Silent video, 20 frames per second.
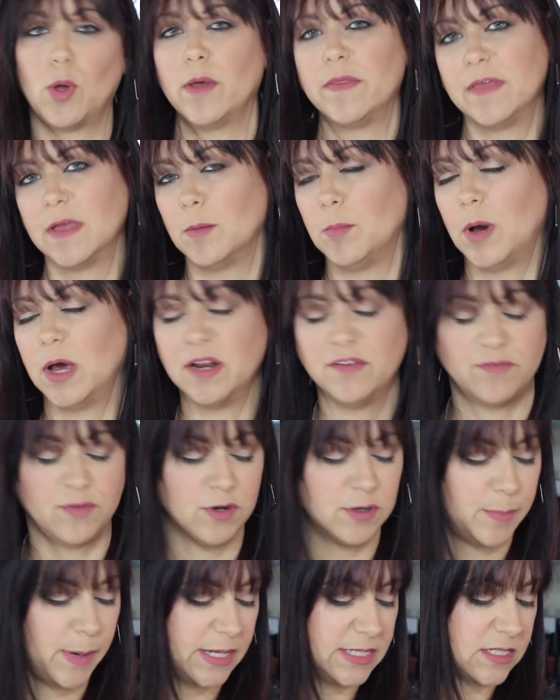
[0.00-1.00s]
I think I bought it
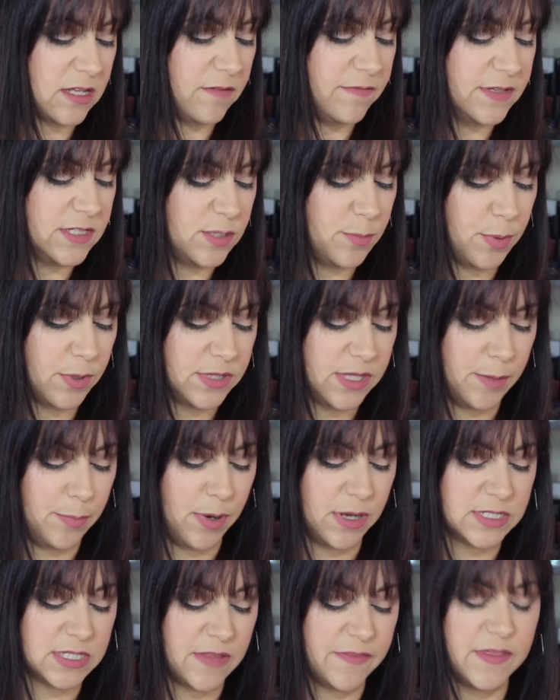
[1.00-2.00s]
for myself as a birthday
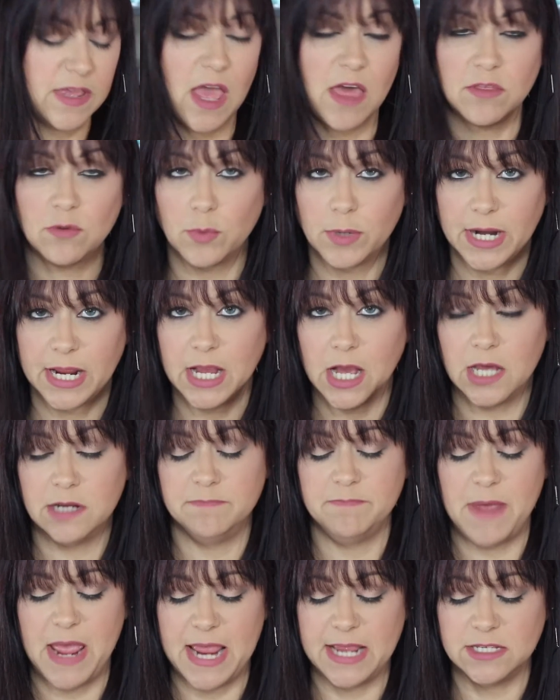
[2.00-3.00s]
present. The other one I got
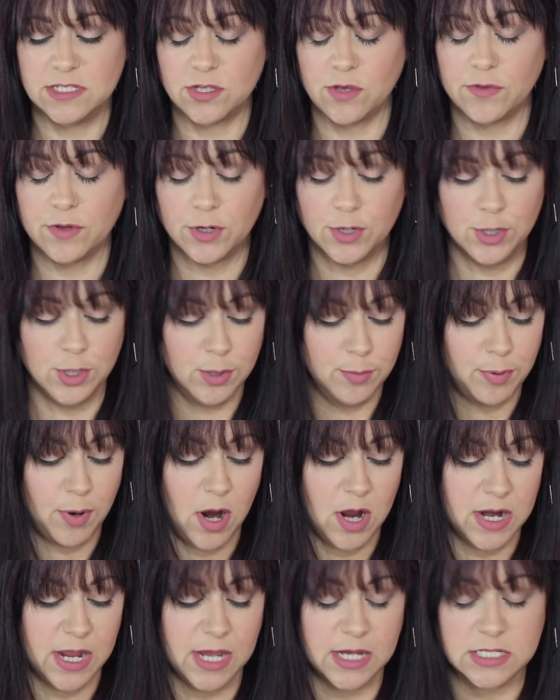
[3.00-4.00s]
in May. So they're new
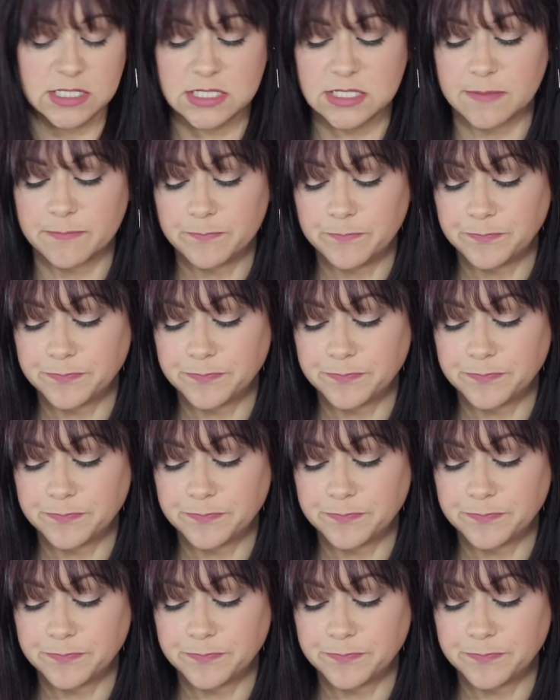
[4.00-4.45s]
products.